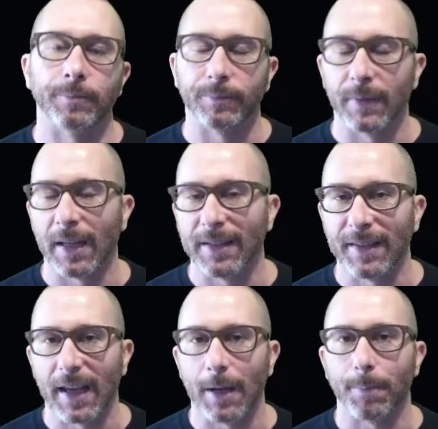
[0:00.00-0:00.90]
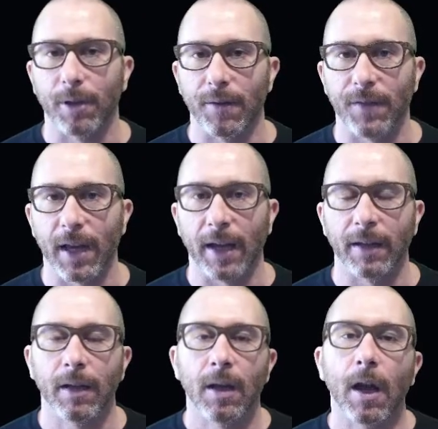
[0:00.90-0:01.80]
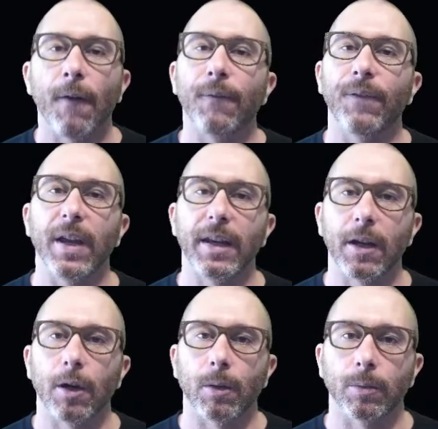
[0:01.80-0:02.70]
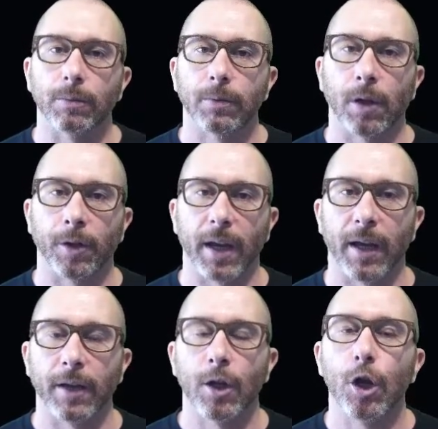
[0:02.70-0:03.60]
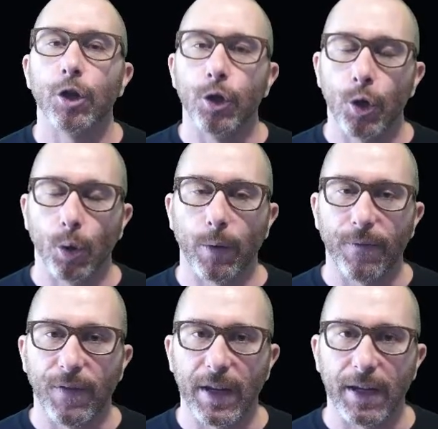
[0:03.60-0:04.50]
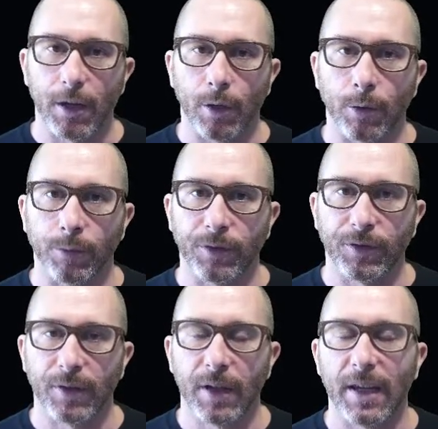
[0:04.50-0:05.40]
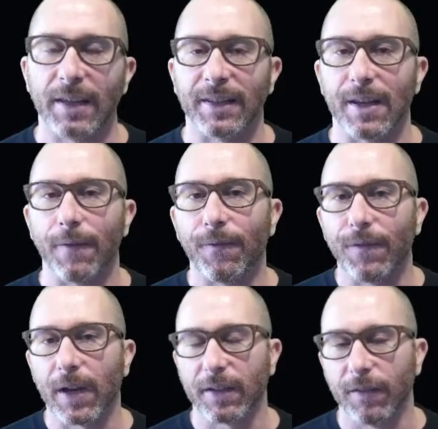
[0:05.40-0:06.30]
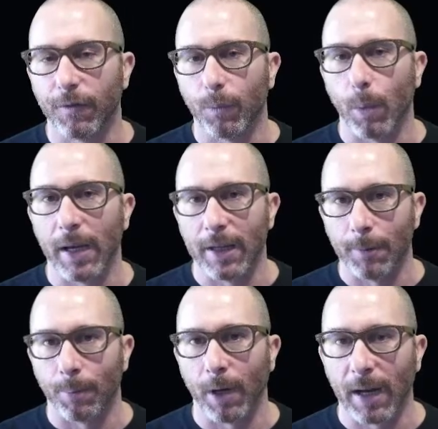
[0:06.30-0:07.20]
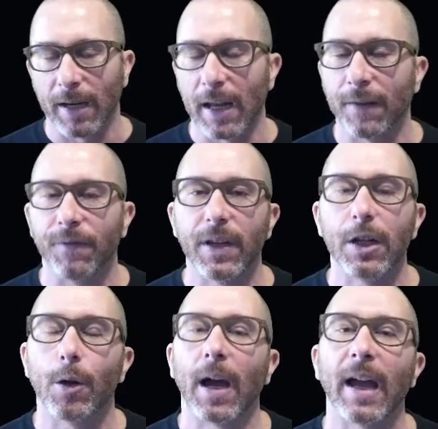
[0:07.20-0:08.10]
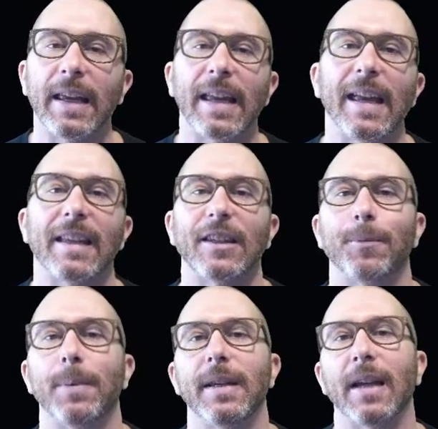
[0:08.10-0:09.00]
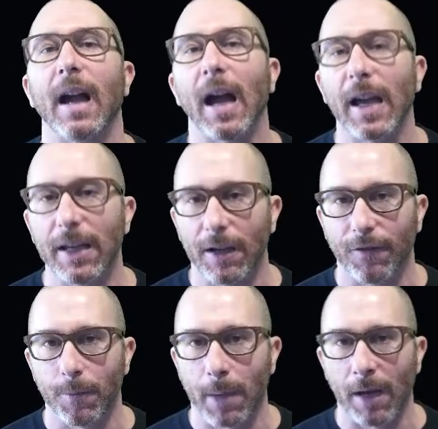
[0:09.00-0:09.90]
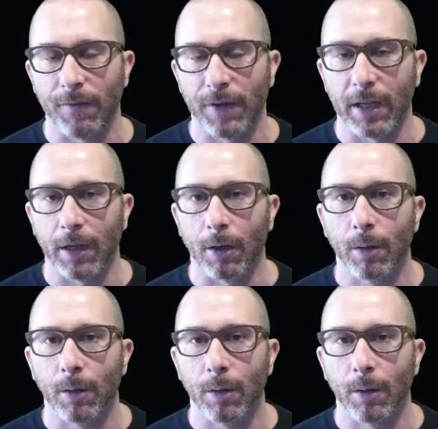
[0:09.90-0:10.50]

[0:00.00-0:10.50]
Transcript: Example of that, video, okay? Your videos is an effective way to brand. And video, I can't speak high enough about video.